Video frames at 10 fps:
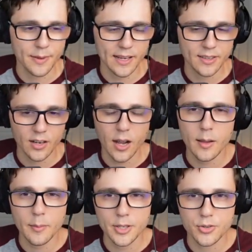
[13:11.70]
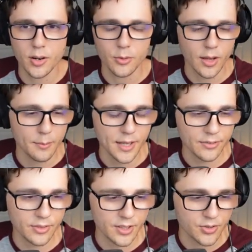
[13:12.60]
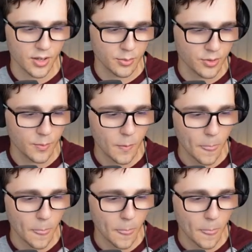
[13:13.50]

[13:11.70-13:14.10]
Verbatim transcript: back there, I am in trouble. I'm definitely in trouble.